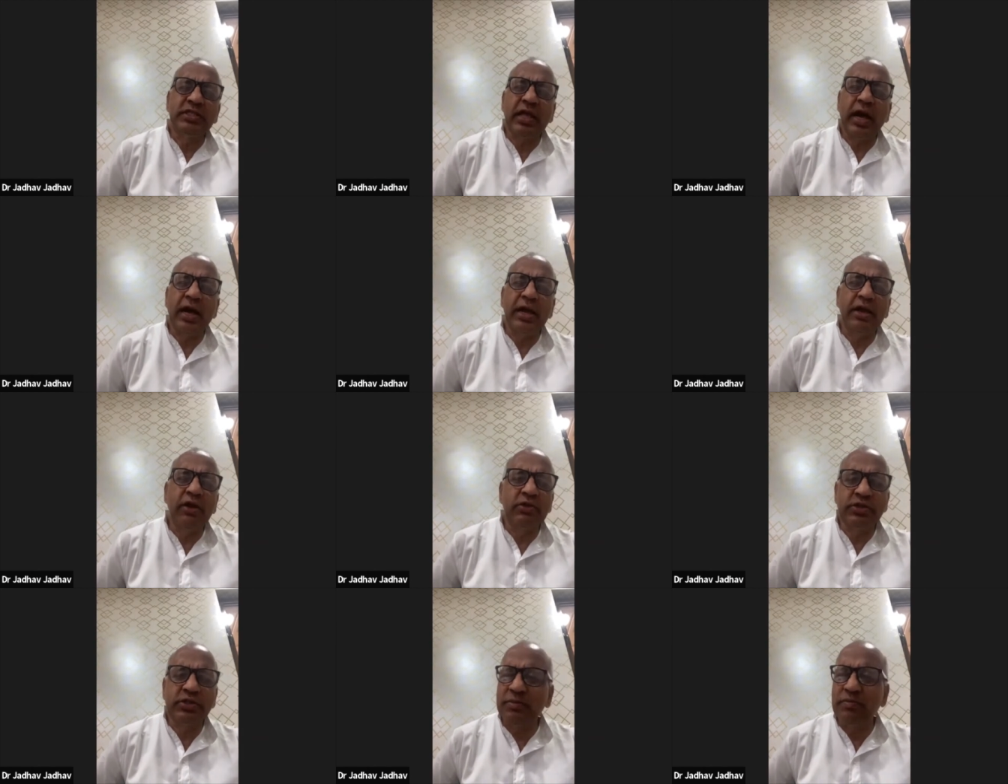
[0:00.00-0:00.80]
thigh
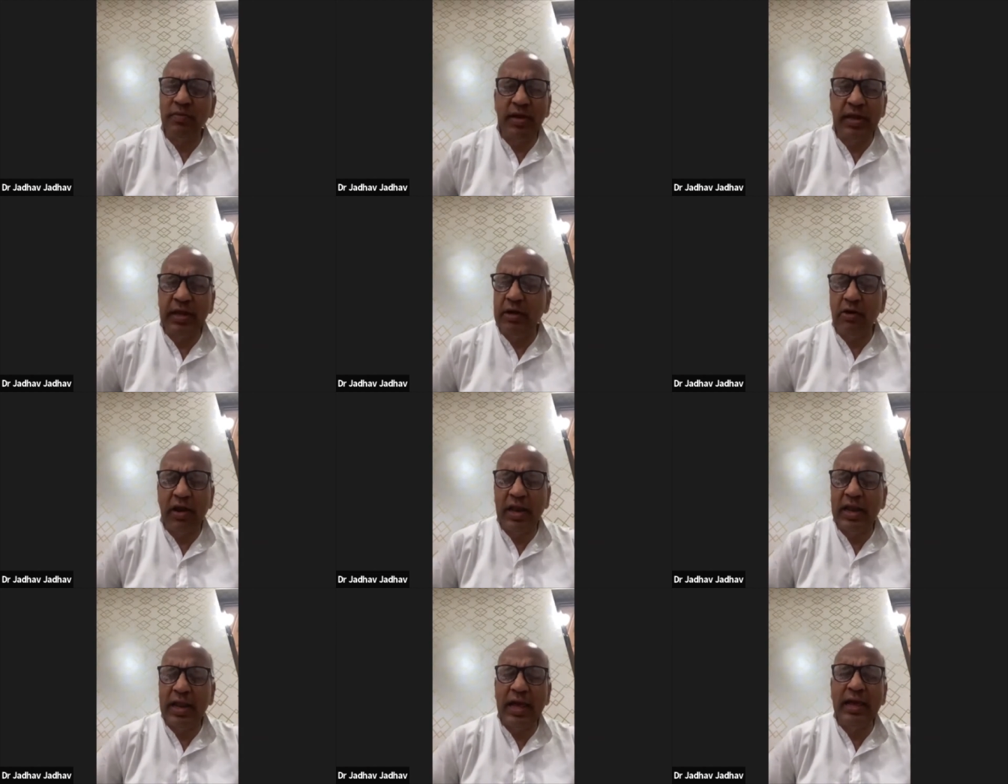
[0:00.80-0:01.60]
or some or
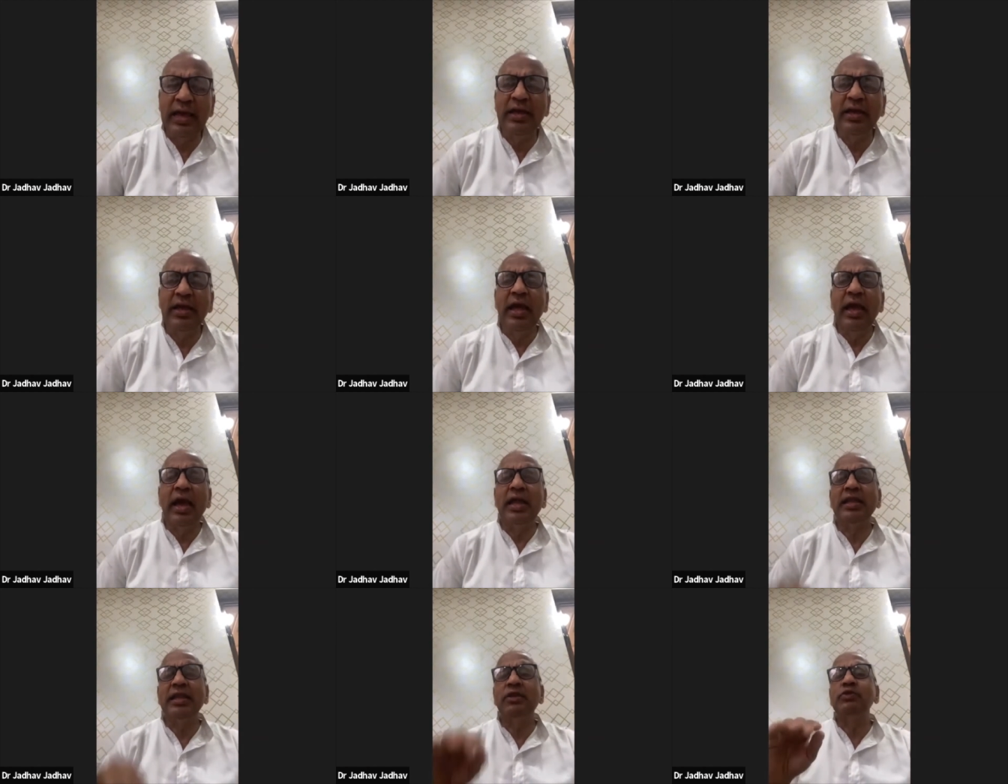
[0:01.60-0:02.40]
leg,
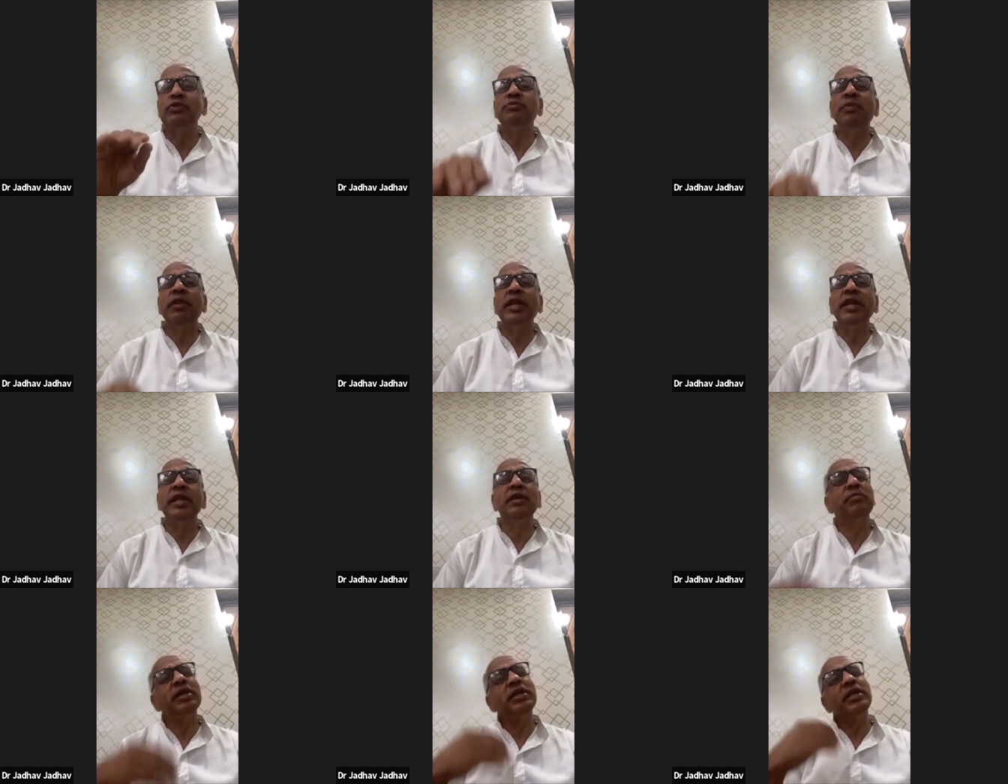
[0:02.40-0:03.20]
and it was bleeding, but